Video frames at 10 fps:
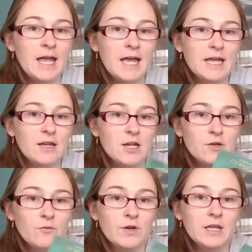And
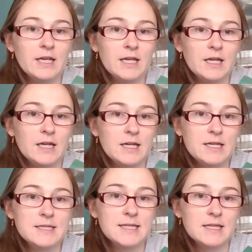it really
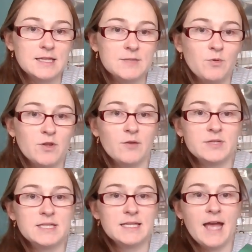is at this point that
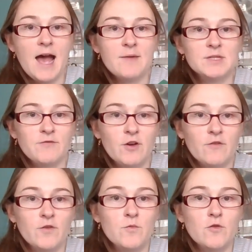we see the atmosphere
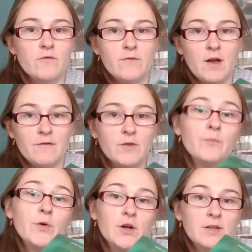of
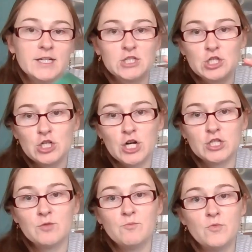the book like
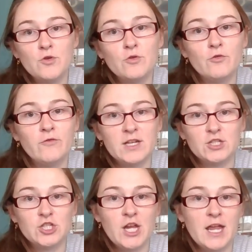start to move
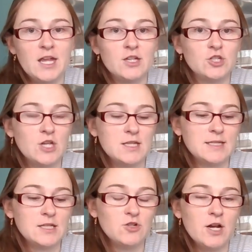and change as
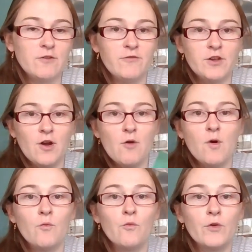they try to figure out
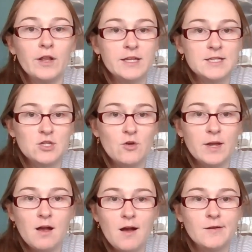what really is
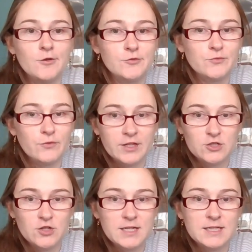going on, who's really
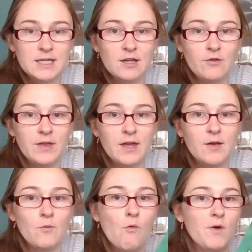trying to kill
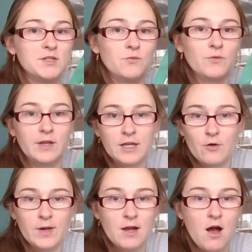them, what's really
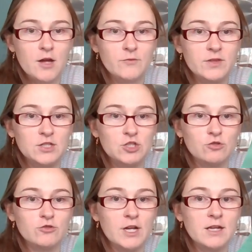going on with the
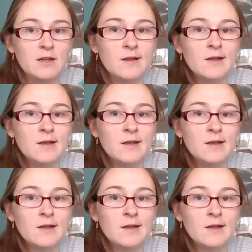children.